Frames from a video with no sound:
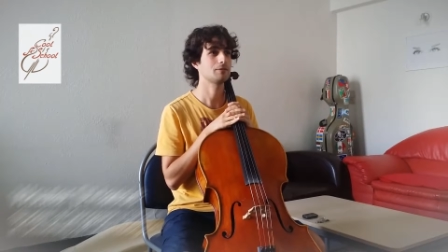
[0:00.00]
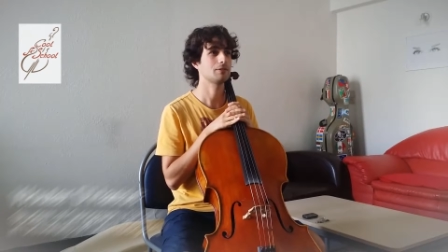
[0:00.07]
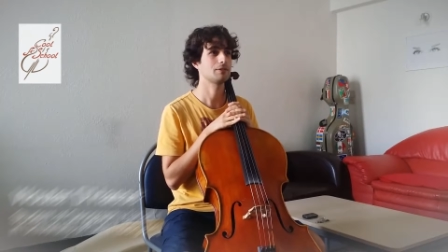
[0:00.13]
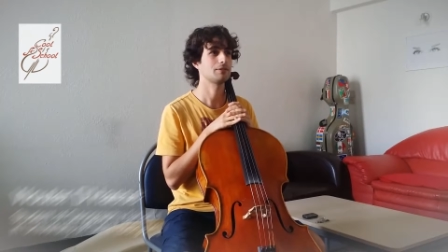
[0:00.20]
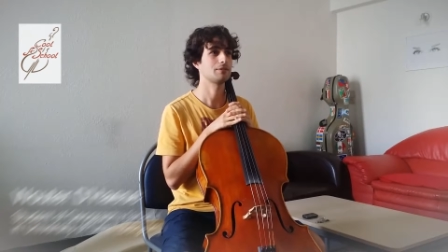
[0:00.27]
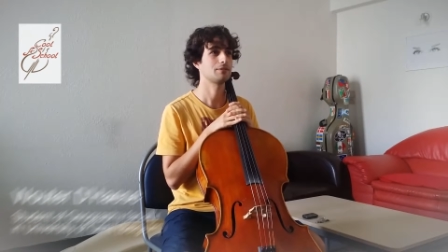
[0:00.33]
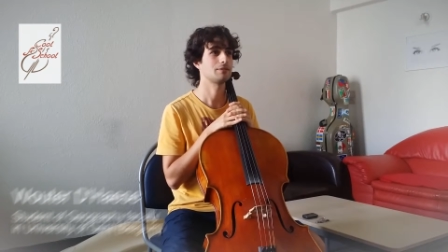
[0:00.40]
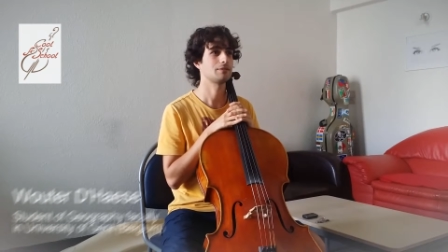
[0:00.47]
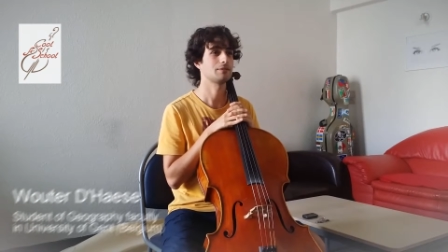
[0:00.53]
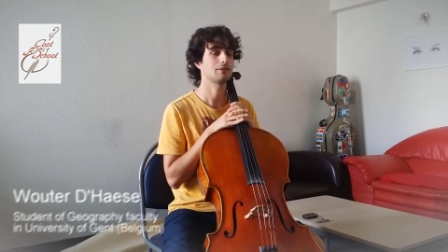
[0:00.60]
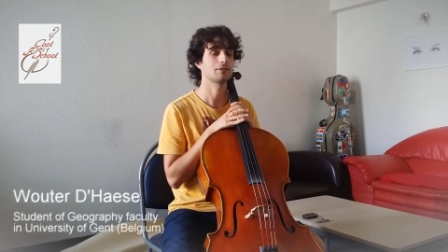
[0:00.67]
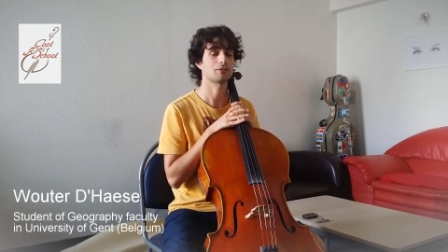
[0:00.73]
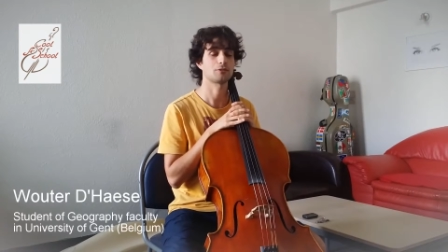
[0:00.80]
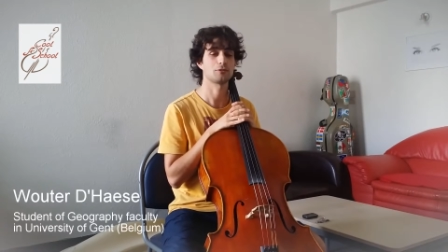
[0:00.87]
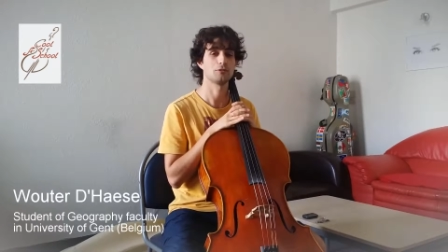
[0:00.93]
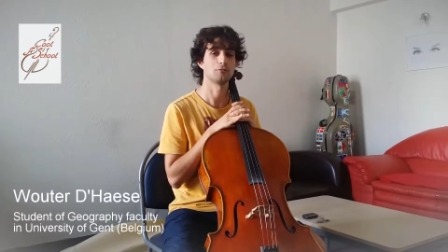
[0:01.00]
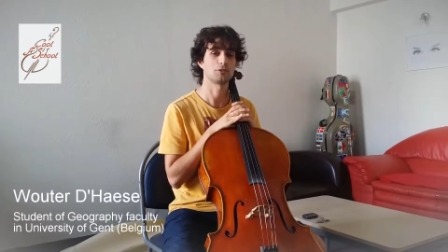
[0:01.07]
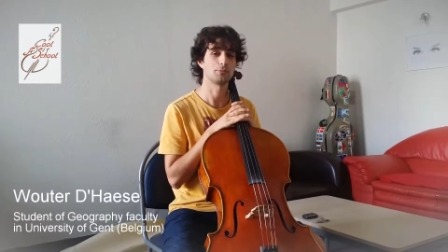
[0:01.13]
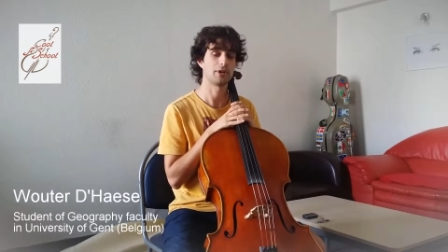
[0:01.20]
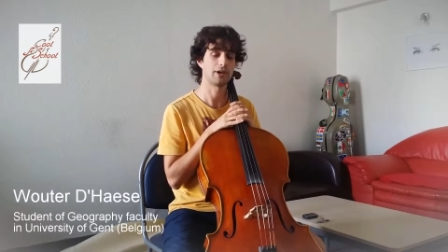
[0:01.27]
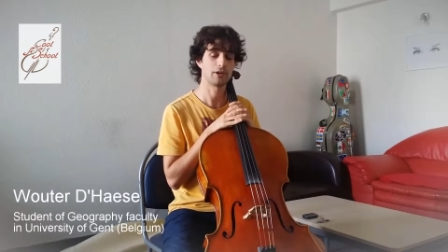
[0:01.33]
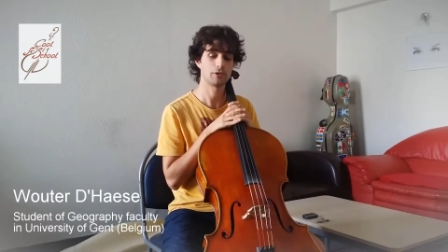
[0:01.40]
with I've
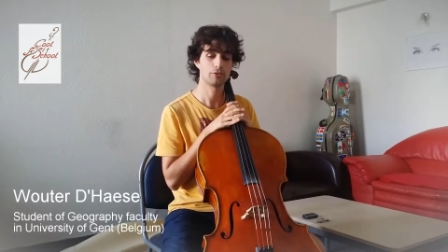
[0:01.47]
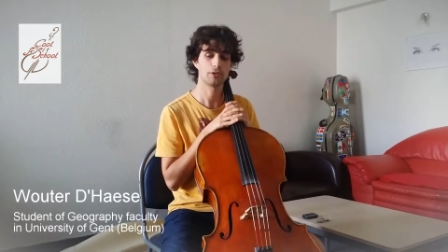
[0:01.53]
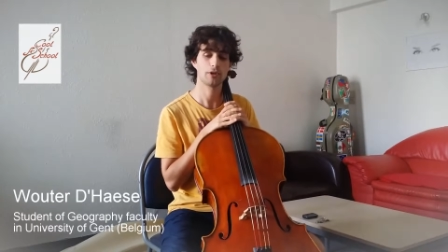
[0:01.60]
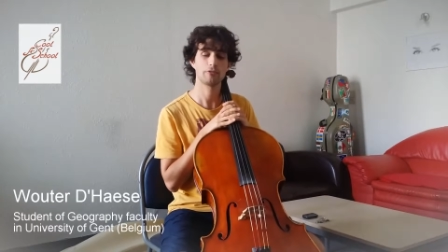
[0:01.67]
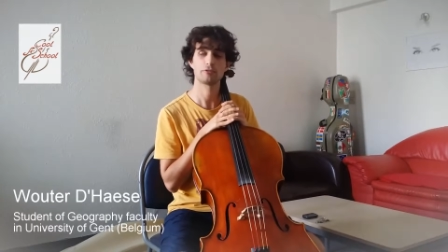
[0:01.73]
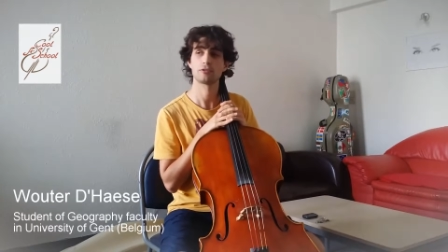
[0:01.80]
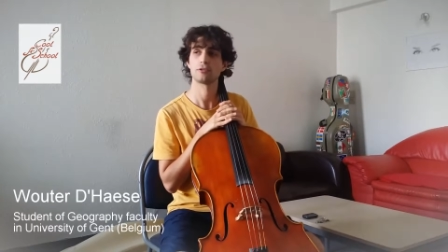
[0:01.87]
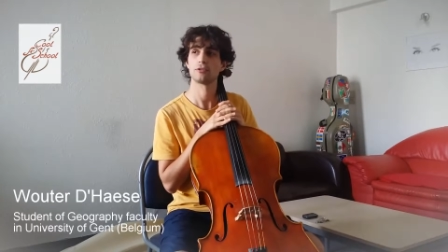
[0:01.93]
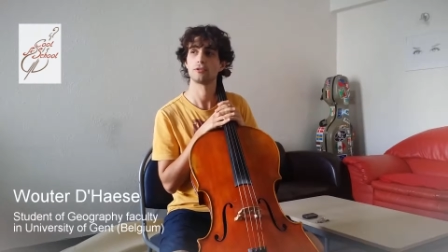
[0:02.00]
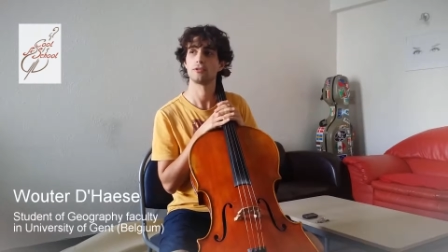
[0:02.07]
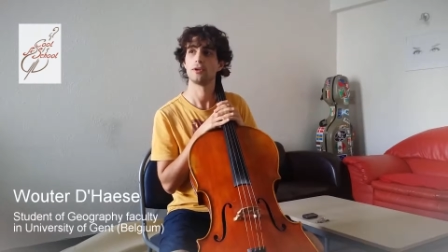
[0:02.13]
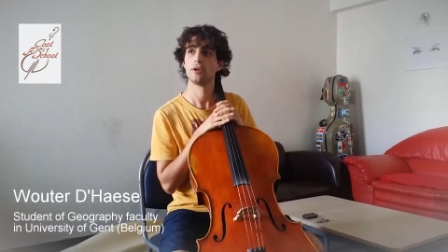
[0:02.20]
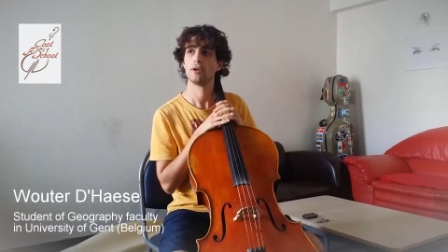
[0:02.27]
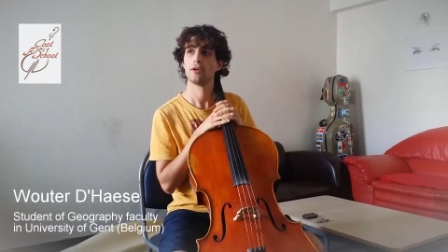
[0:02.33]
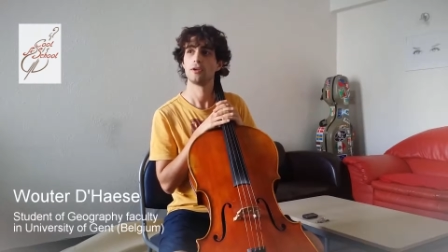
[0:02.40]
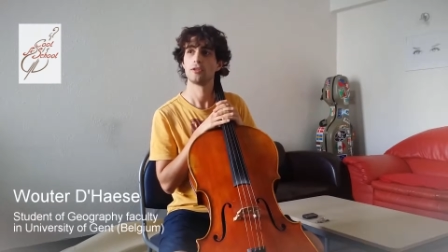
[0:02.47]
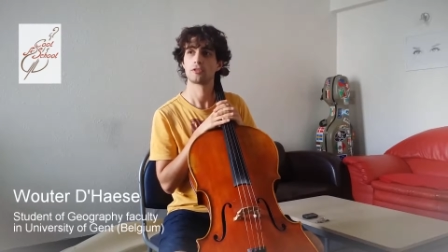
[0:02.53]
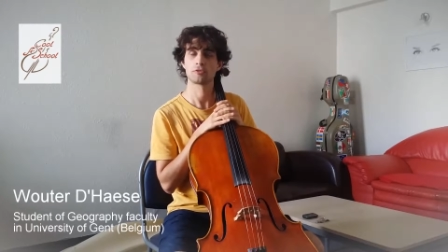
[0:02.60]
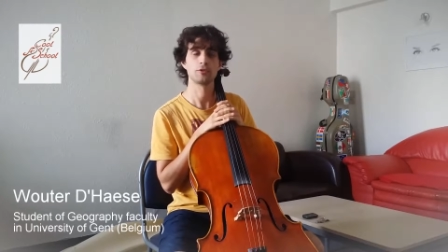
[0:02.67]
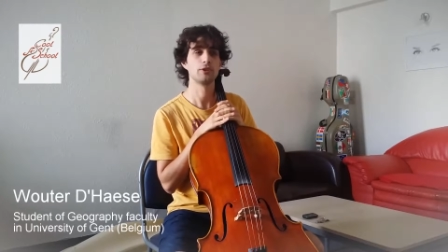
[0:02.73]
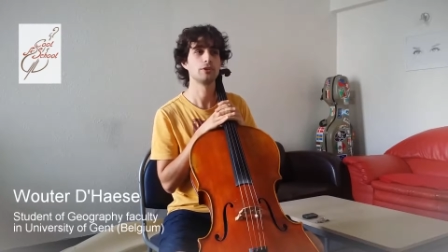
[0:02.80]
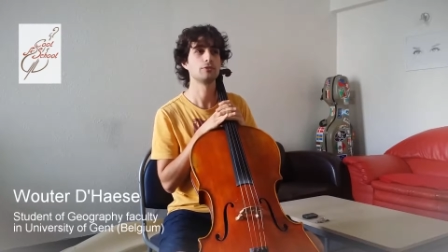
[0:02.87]
changed my high now for
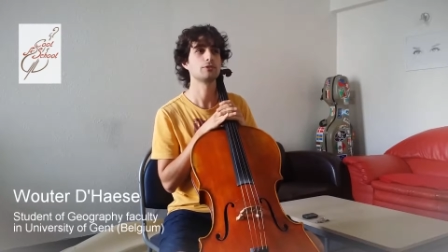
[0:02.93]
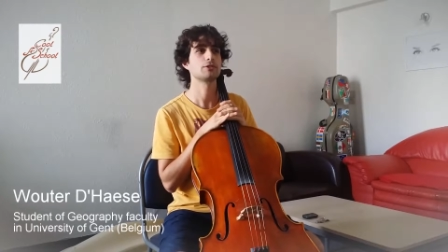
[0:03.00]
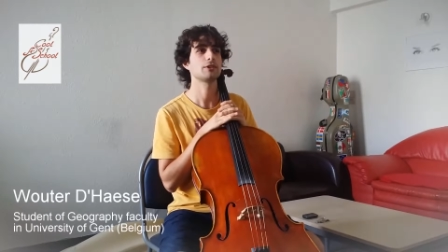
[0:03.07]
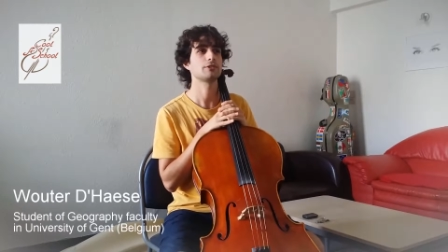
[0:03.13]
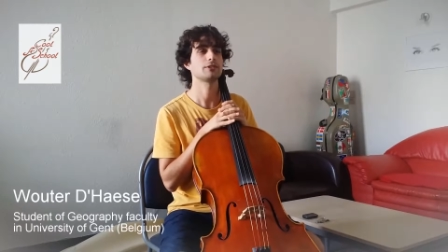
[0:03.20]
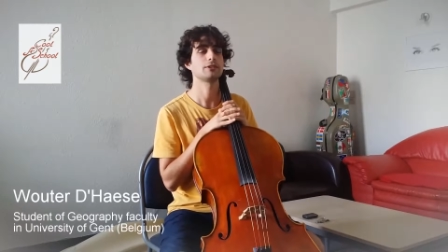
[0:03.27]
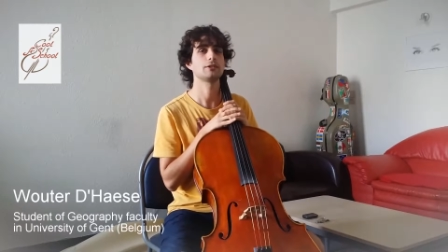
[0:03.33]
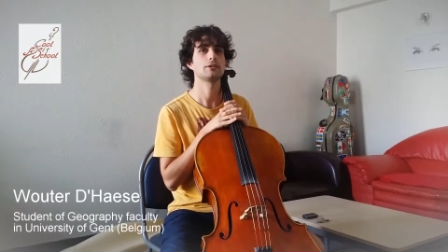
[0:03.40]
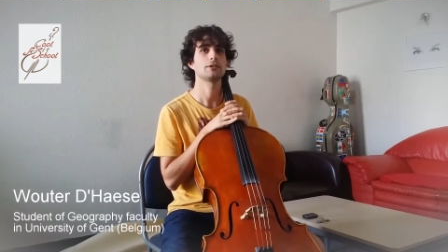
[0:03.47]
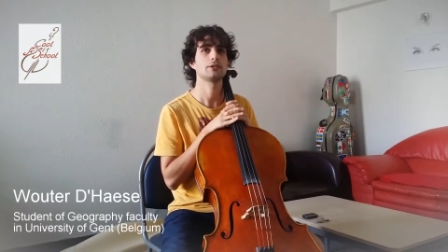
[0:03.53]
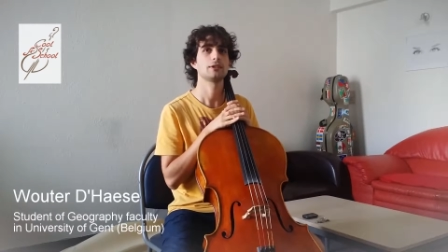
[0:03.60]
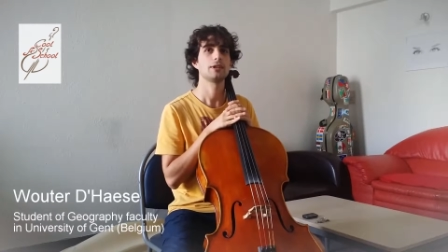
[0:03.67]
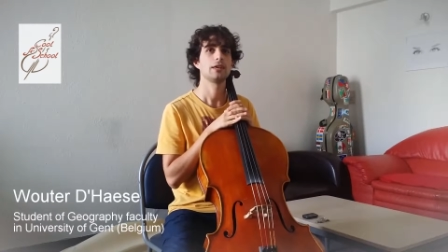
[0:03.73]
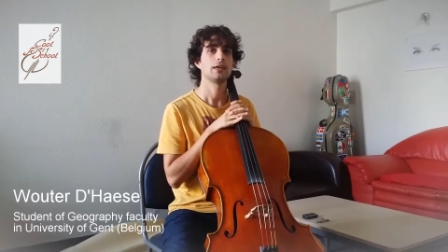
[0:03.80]
three years I think.